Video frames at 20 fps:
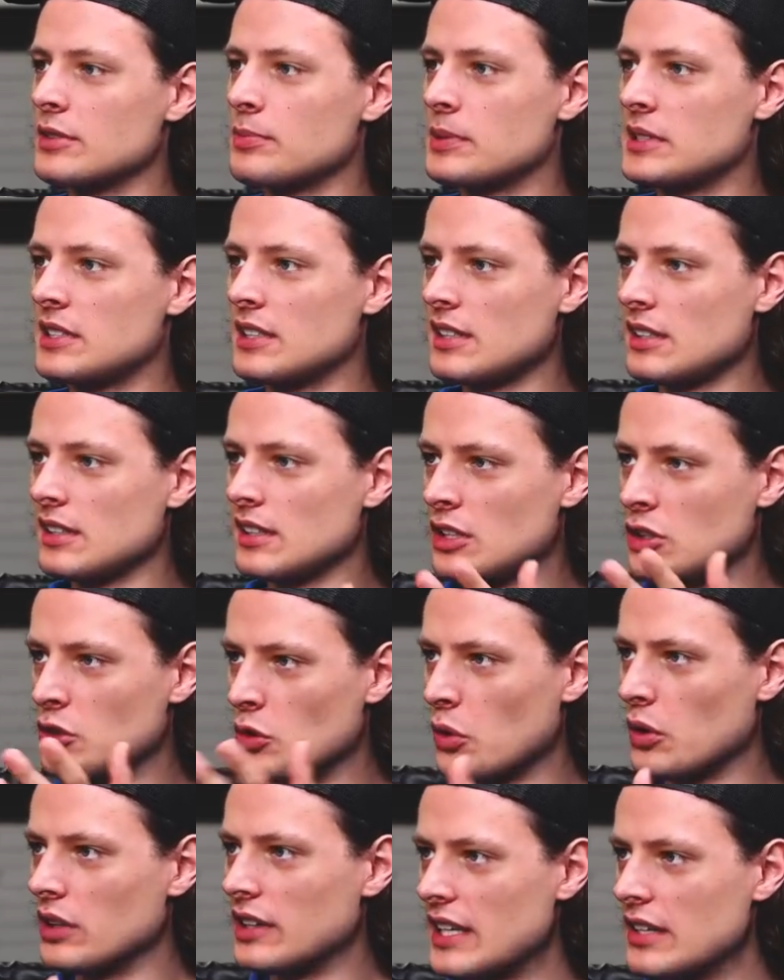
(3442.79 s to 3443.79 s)
particularly
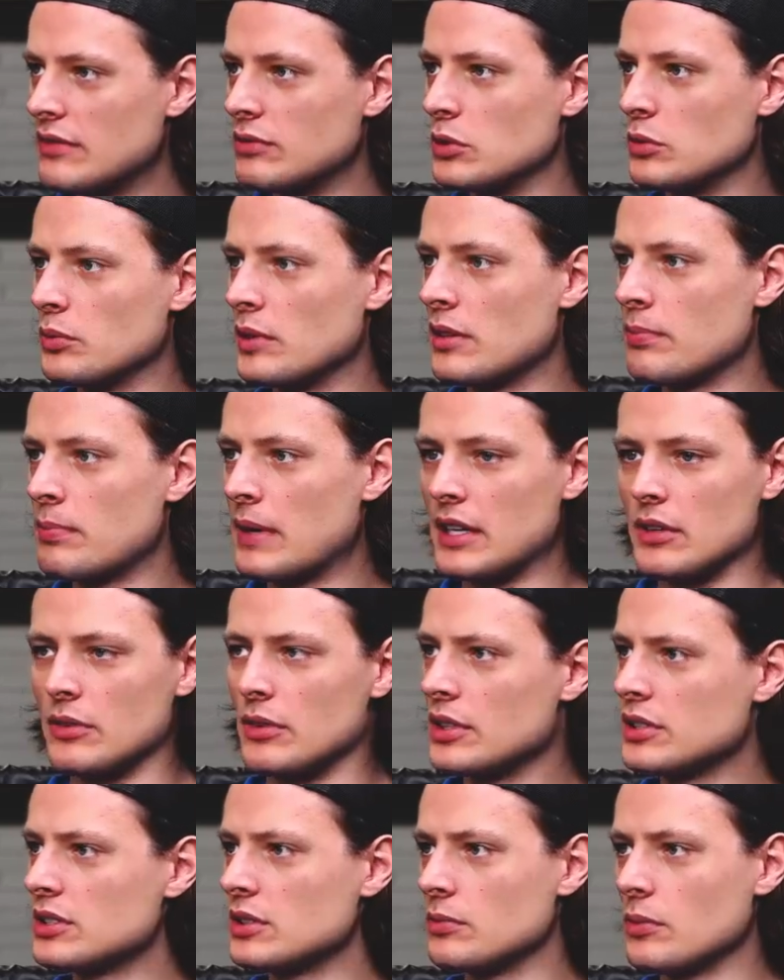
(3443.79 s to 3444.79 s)
your level with Peter
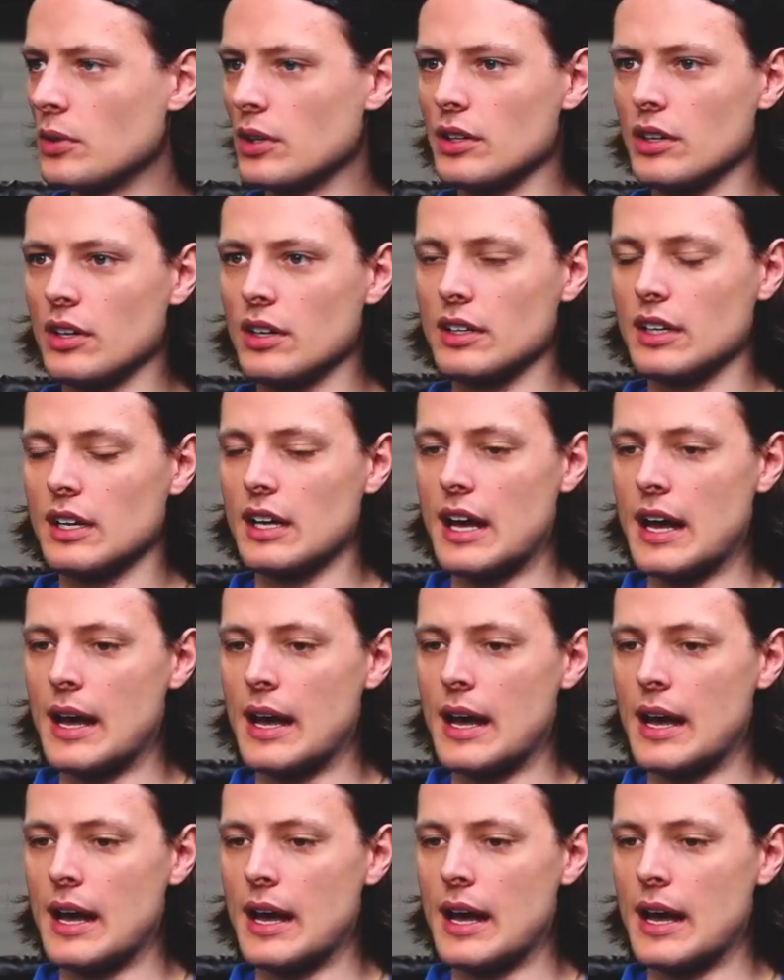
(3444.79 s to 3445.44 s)
Ertz and whatnot,